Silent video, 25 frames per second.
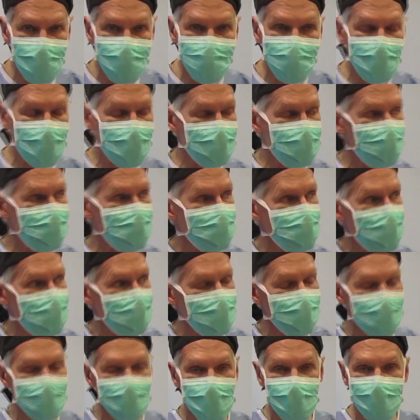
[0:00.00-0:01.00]
pump, I can put in
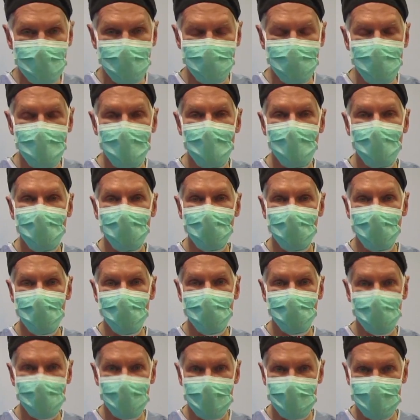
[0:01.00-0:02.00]
a lot of
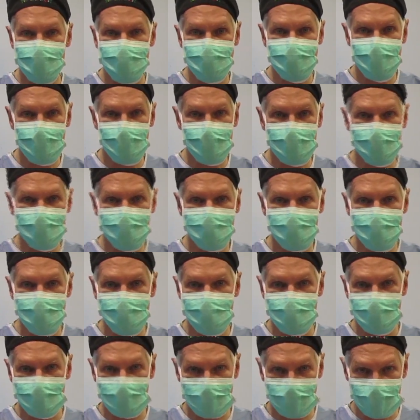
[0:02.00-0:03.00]
local anesthetic, which is
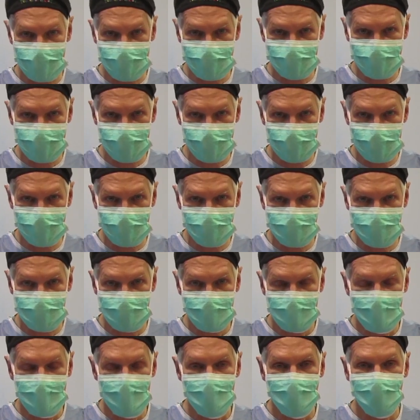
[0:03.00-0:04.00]
the lidocaine
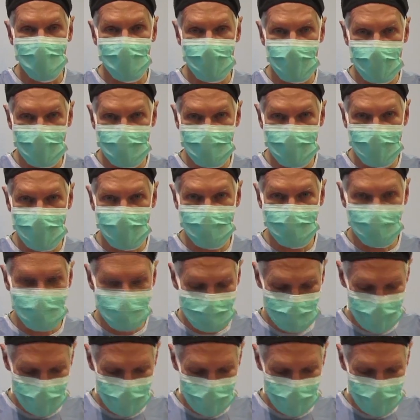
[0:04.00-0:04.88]
with epinephrine